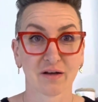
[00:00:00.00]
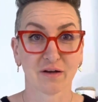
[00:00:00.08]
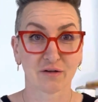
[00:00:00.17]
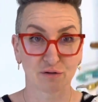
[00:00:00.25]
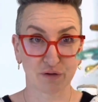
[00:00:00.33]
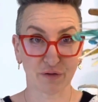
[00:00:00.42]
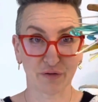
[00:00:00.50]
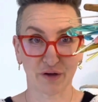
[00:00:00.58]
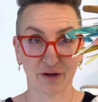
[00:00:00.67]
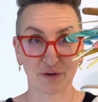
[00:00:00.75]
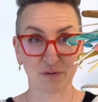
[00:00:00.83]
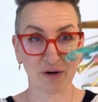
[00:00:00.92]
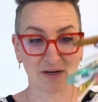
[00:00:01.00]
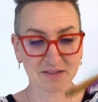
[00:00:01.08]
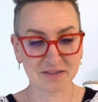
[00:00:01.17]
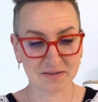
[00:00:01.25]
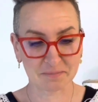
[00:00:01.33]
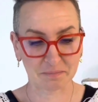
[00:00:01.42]
to thicker
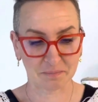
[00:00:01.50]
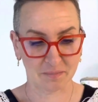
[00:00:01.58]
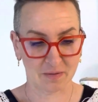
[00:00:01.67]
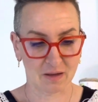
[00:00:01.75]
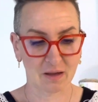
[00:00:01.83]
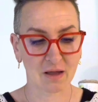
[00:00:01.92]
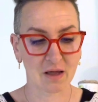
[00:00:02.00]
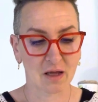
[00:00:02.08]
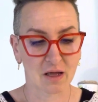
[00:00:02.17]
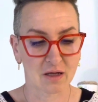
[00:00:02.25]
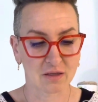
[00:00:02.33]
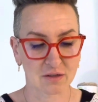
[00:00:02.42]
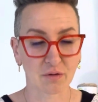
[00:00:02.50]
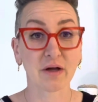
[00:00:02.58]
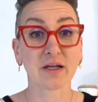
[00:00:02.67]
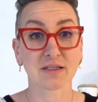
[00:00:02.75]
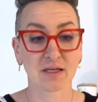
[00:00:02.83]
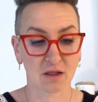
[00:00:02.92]
ones. So
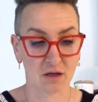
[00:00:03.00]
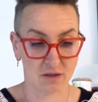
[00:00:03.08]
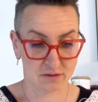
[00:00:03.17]
it's a lot.